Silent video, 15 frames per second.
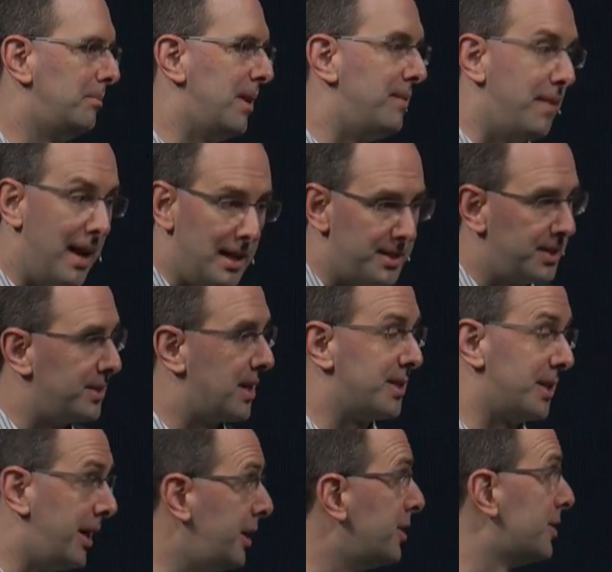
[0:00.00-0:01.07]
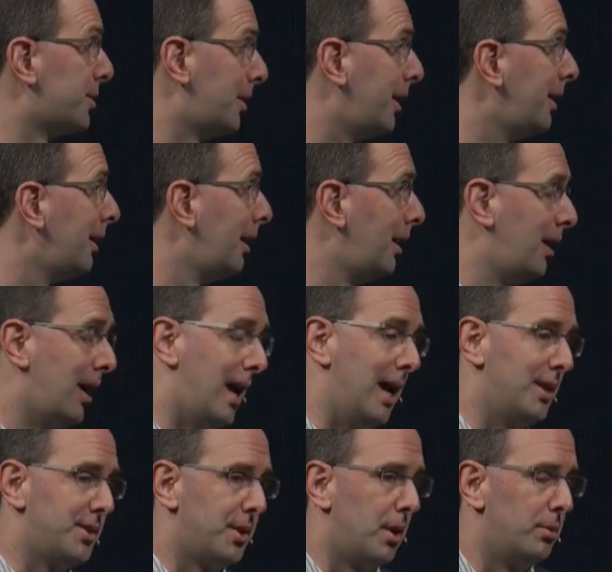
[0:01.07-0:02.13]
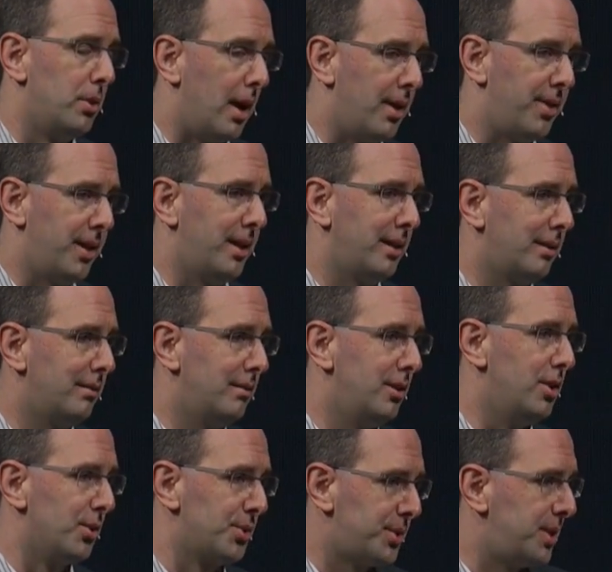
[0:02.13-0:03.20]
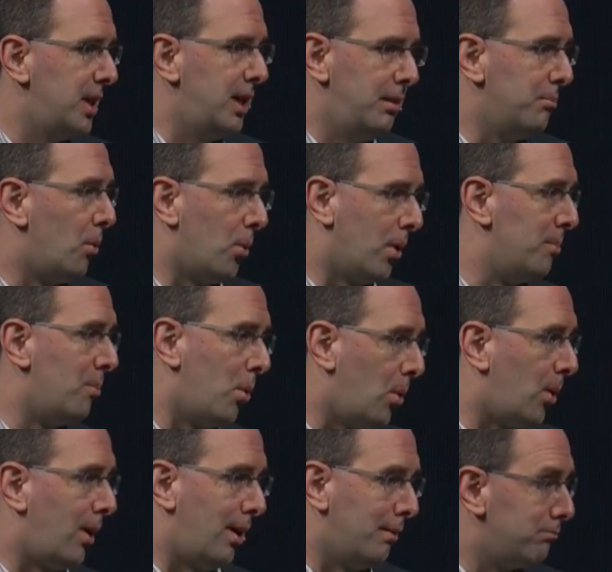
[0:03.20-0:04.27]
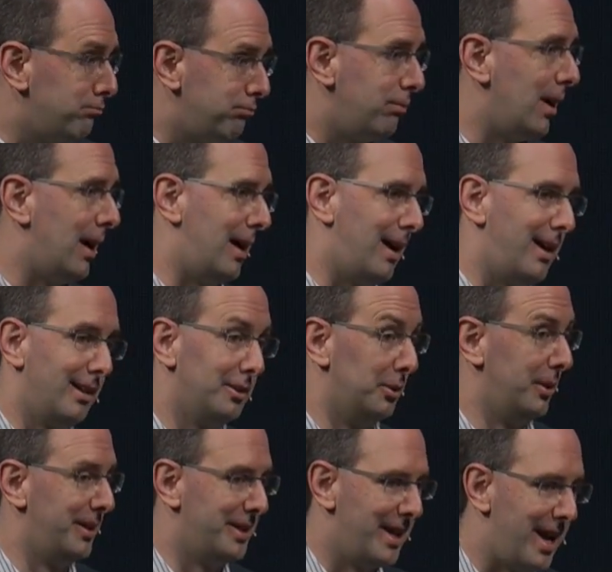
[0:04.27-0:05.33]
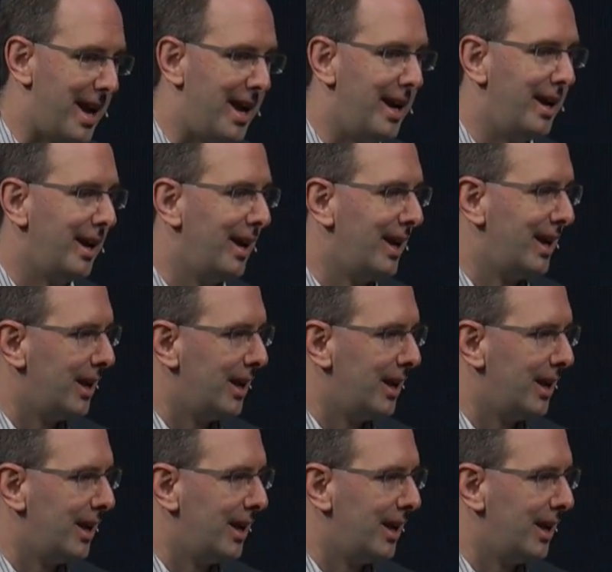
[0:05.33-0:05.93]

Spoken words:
advances as an industry. And so, I think you'll see more and more, including today,